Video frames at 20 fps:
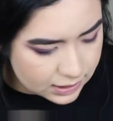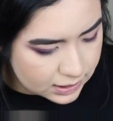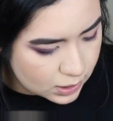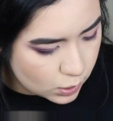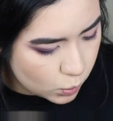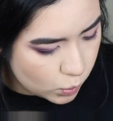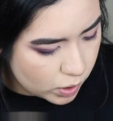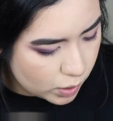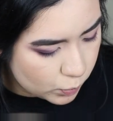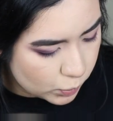
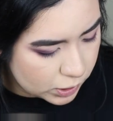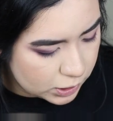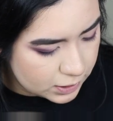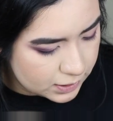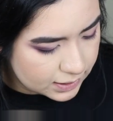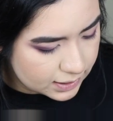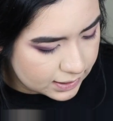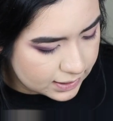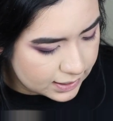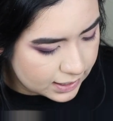So we're
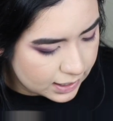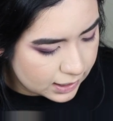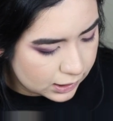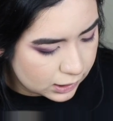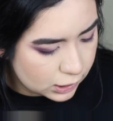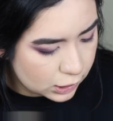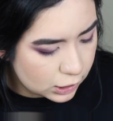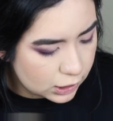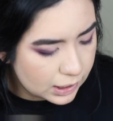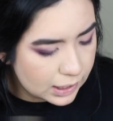just going to take a
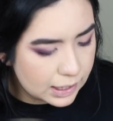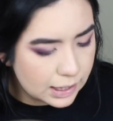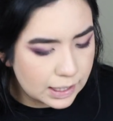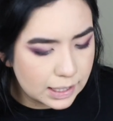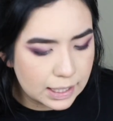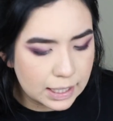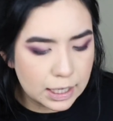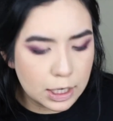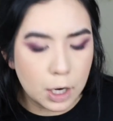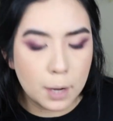little
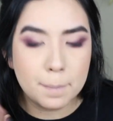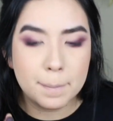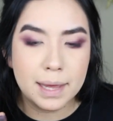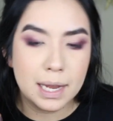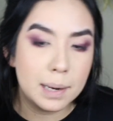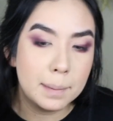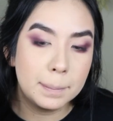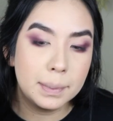bit